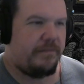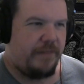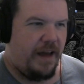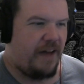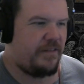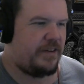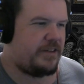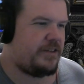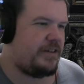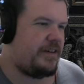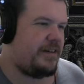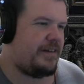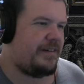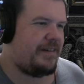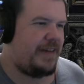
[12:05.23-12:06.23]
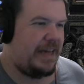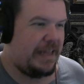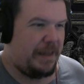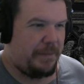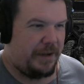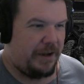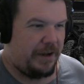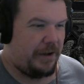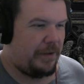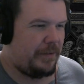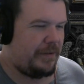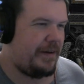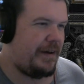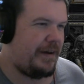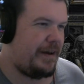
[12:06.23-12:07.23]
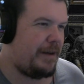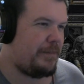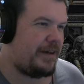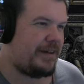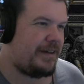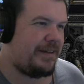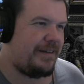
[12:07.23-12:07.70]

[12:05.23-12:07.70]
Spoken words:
Obviously, he let me go. And I'm like,